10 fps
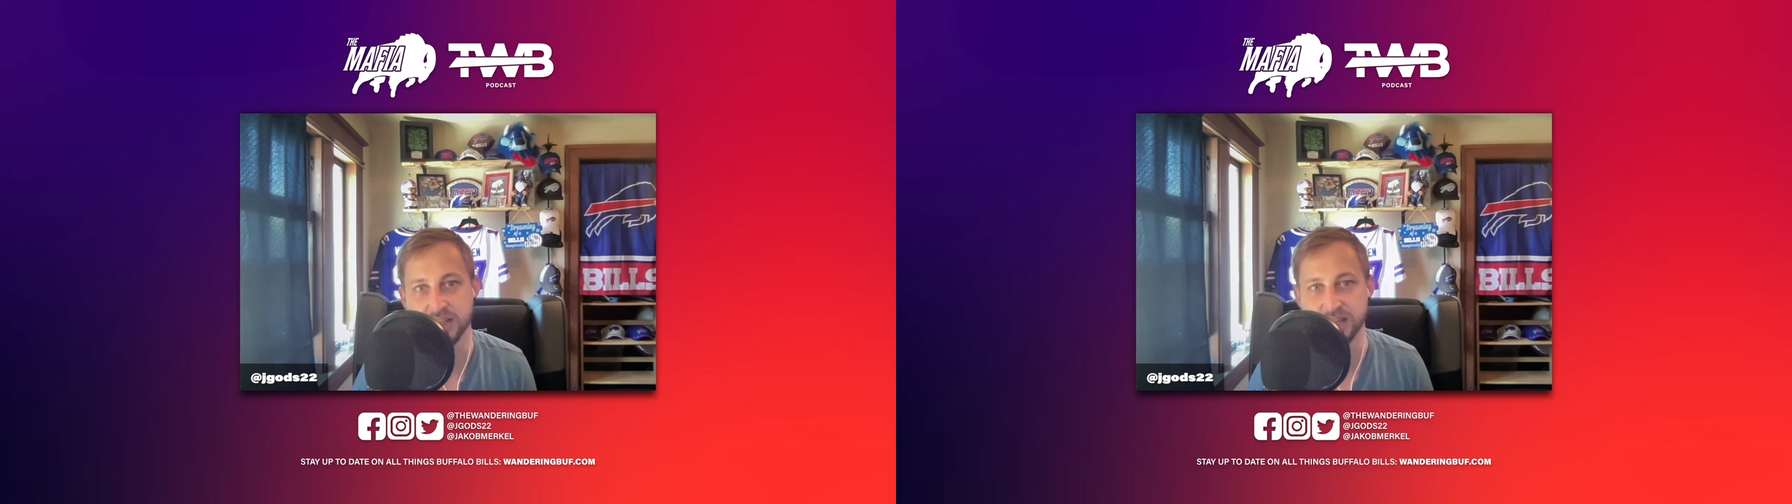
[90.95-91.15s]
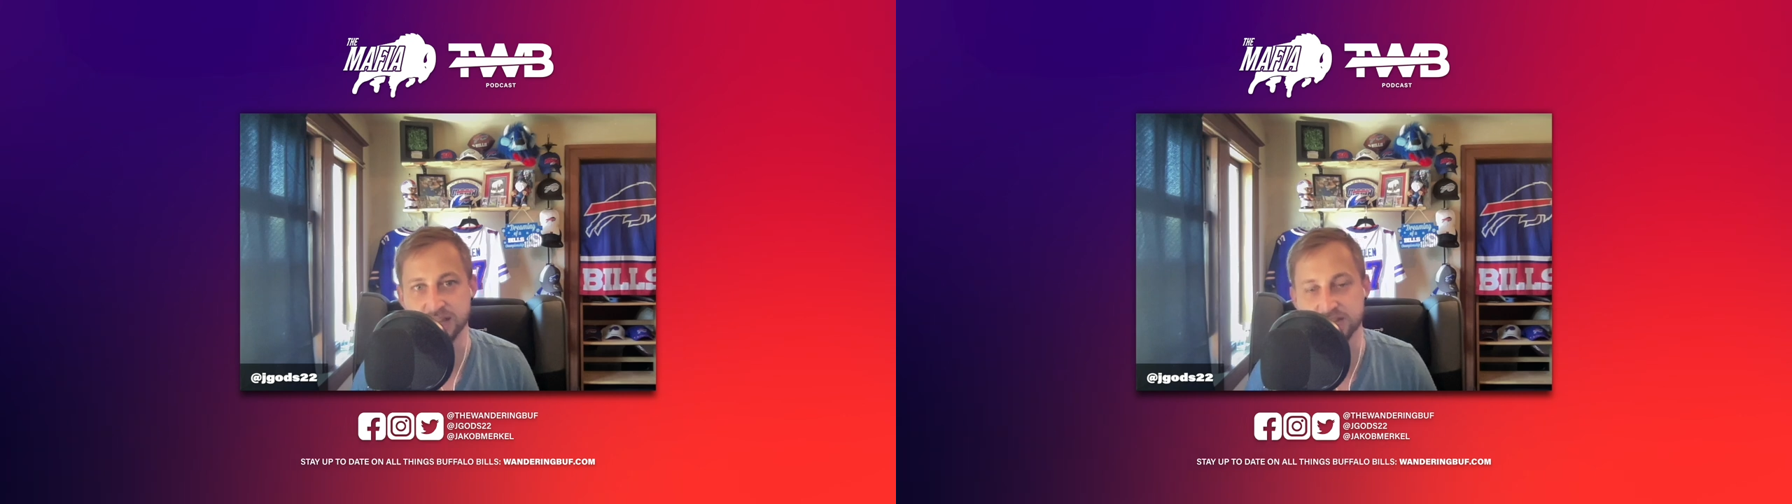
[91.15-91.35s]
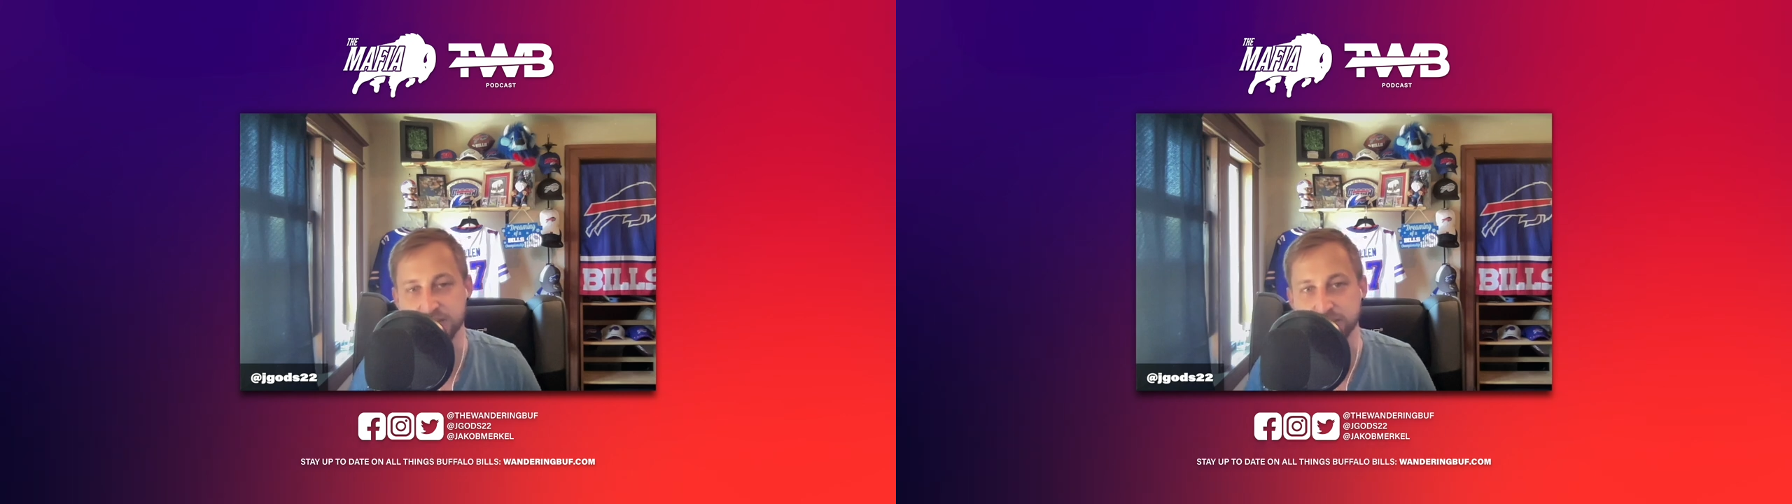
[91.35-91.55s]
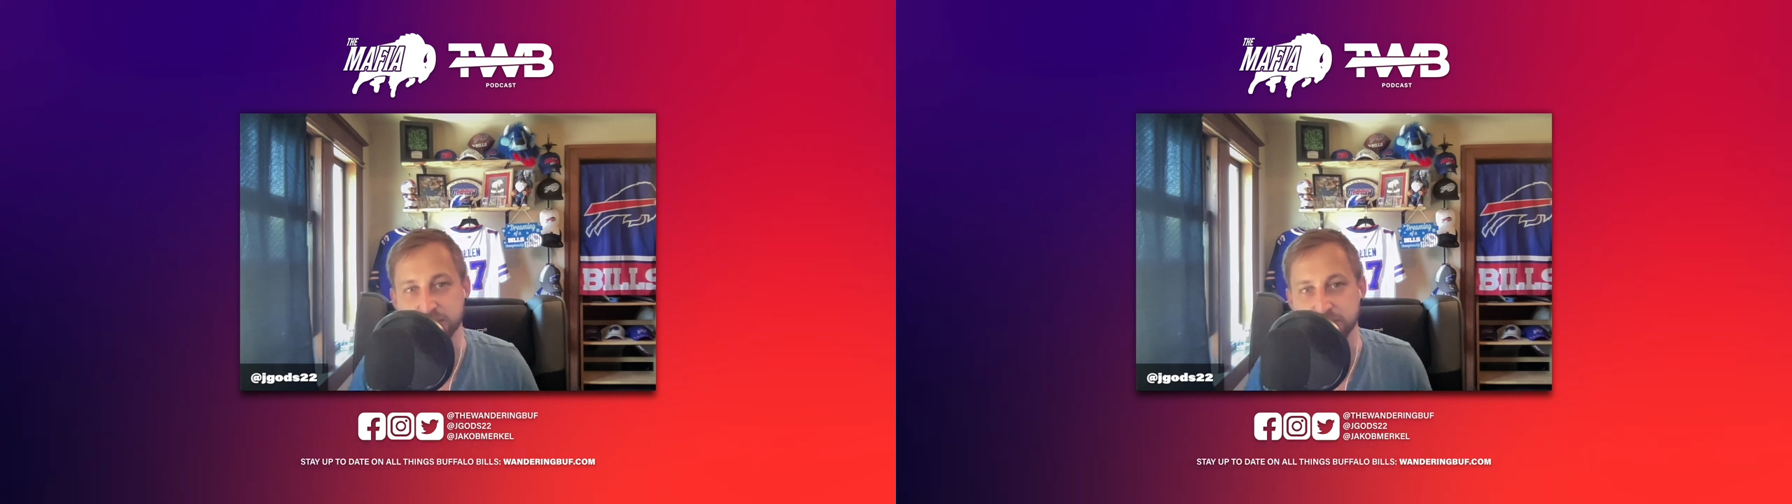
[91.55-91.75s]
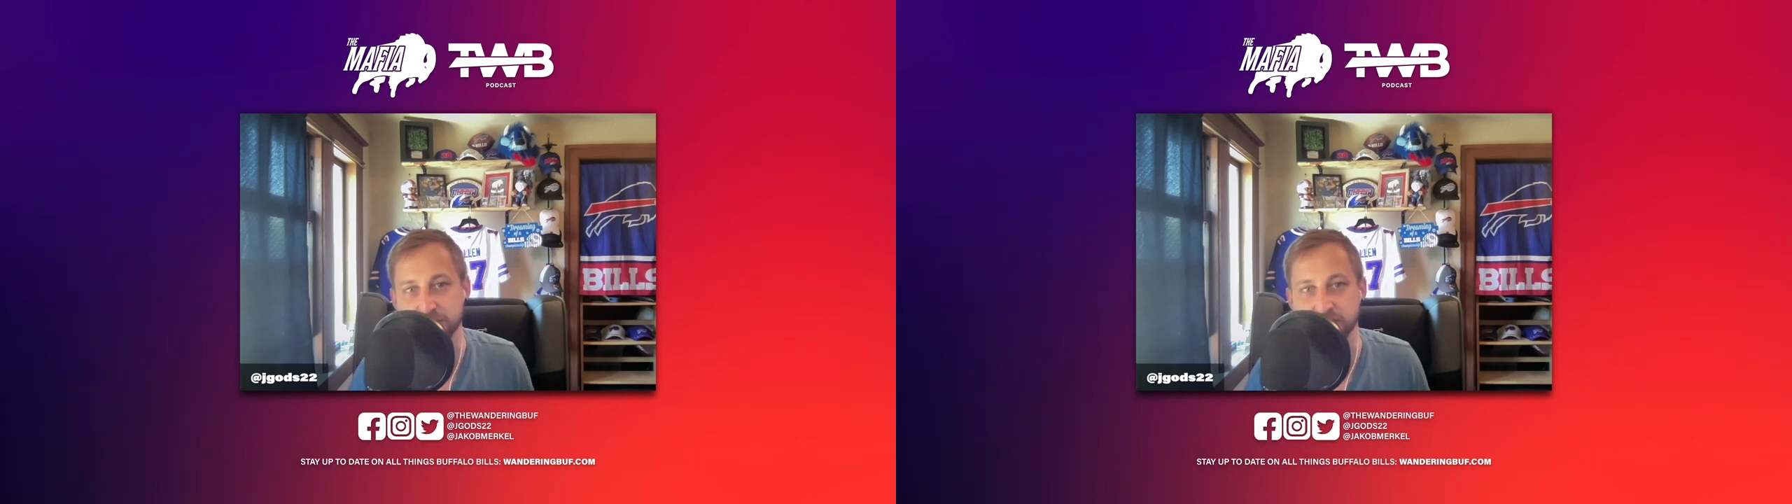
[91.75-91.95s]
It seemed
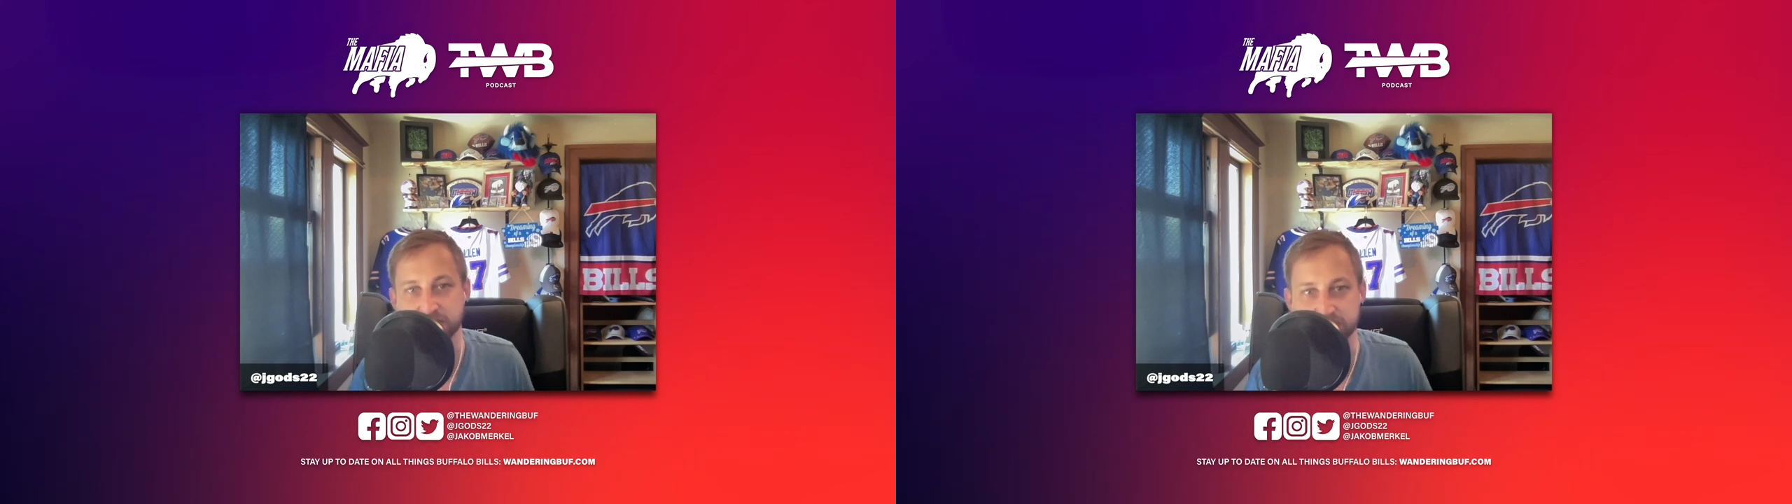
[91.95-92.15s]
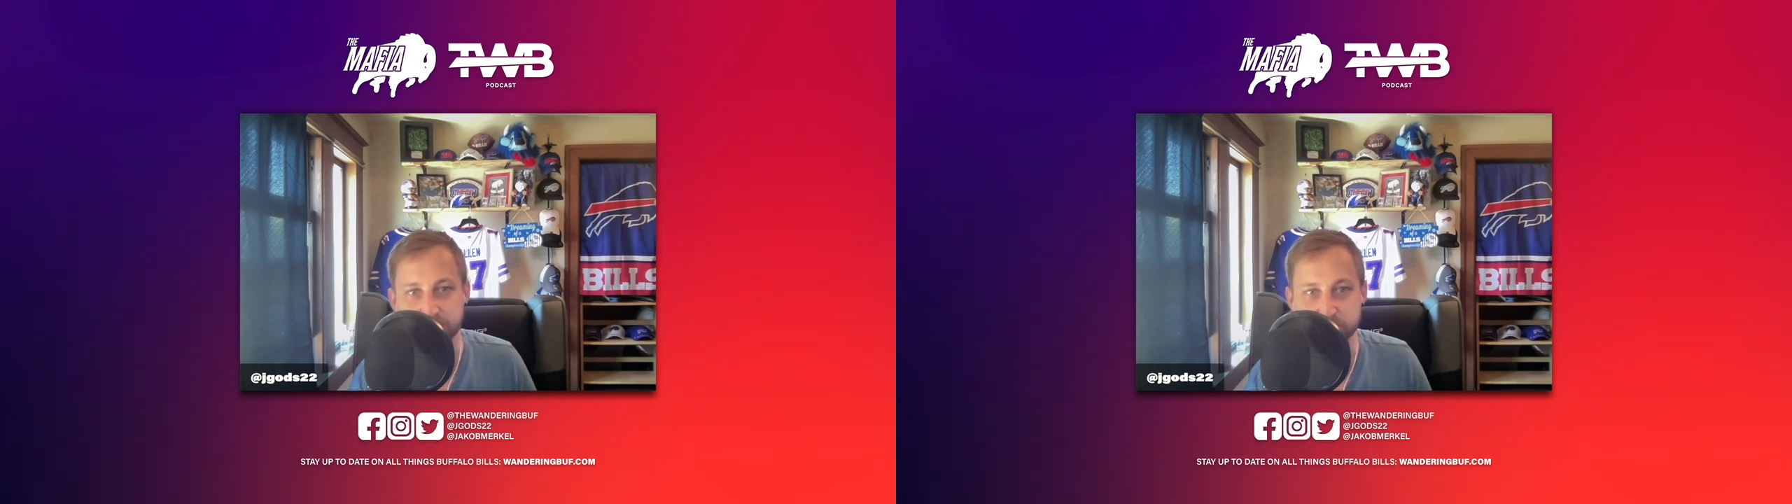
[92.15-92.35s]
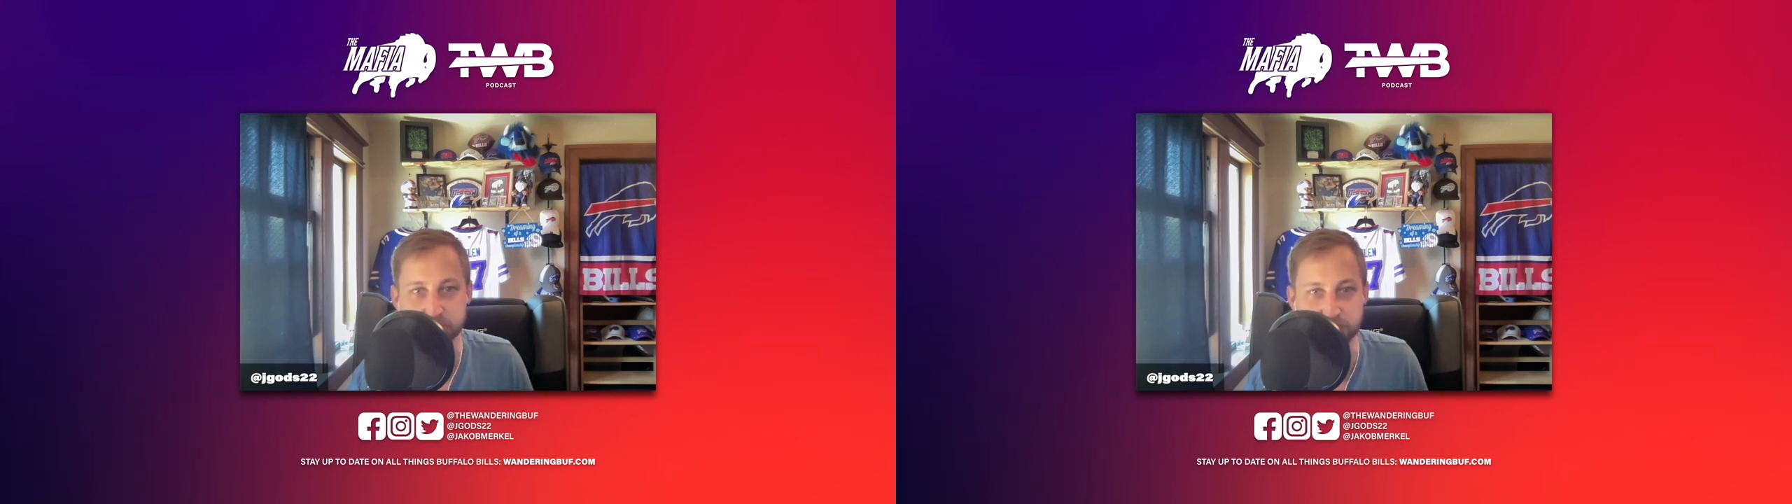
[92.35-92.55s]
to me like it was